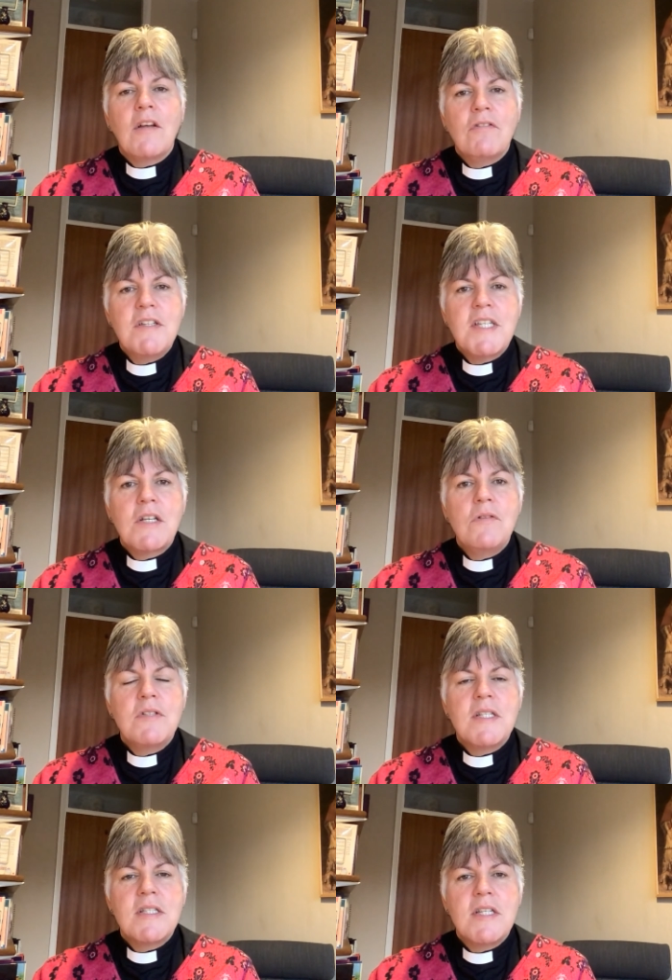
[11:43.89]
critical
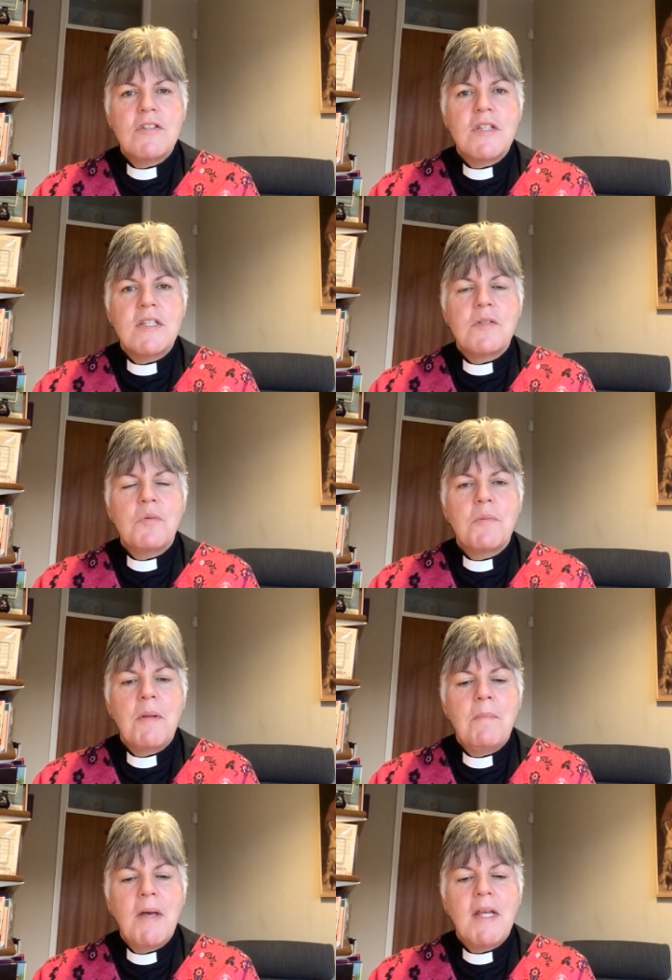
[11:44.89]
decisions would be
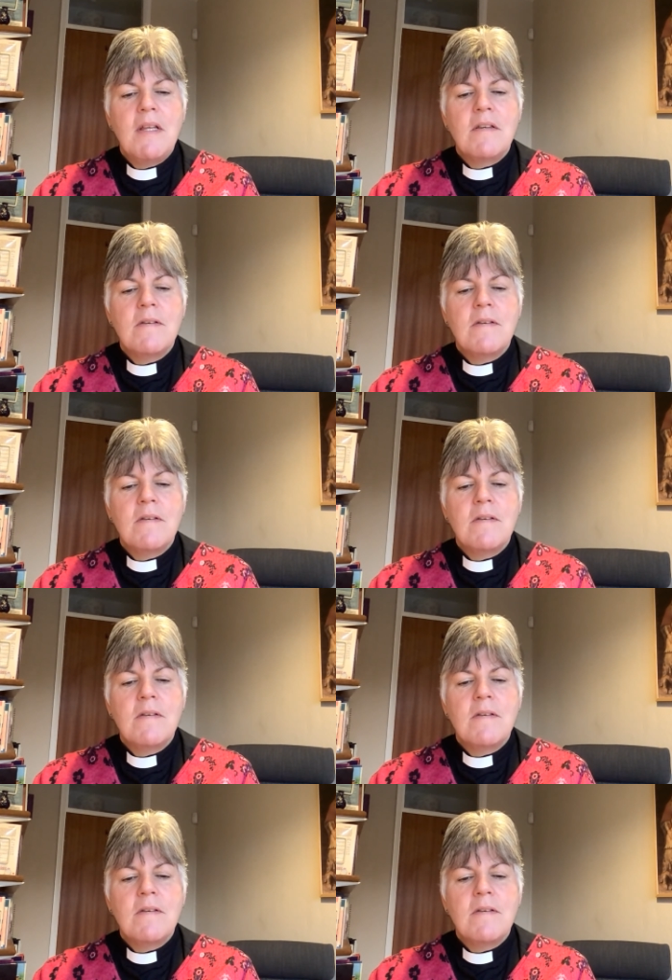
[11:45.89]
made.